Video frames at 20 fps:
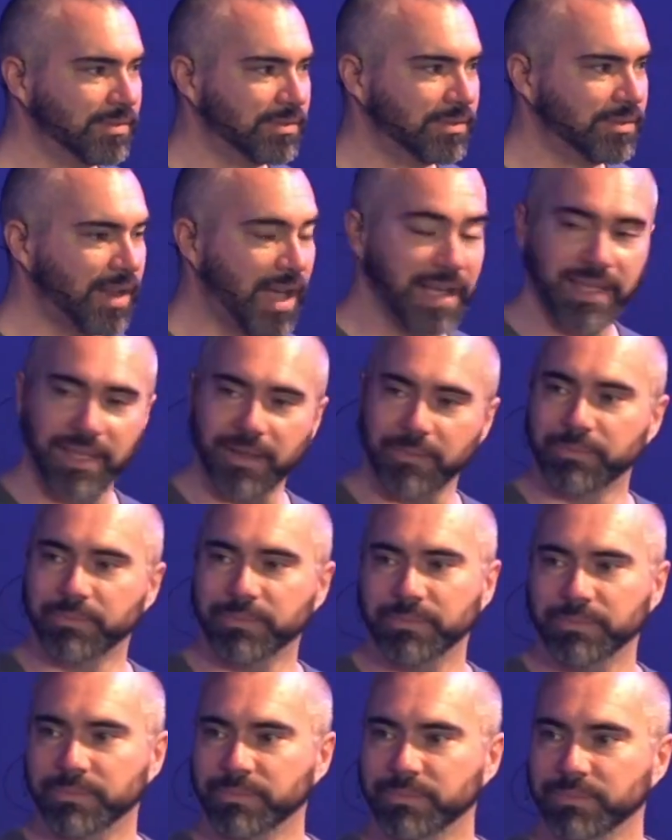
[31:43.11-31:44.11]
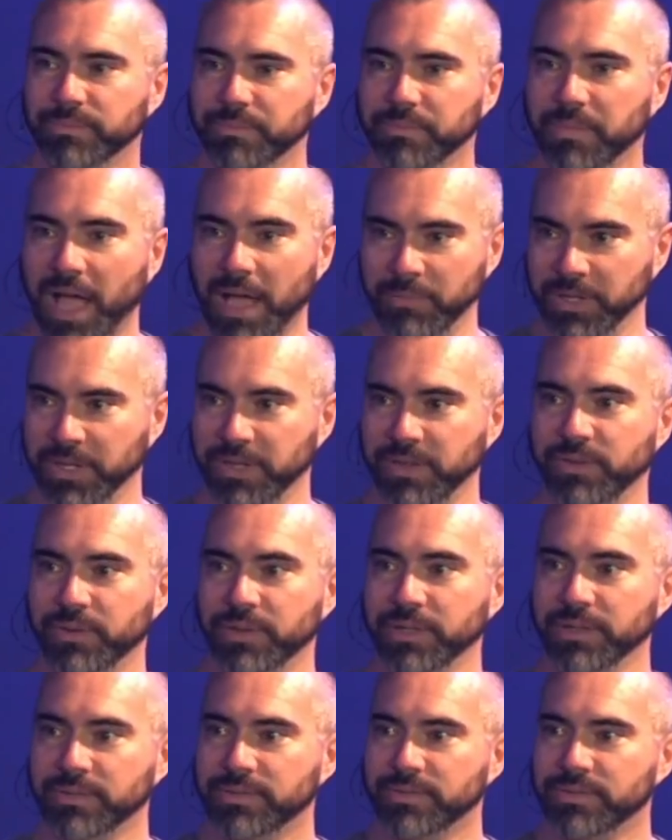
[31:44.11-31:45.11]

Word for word: I am. I'm going to do it.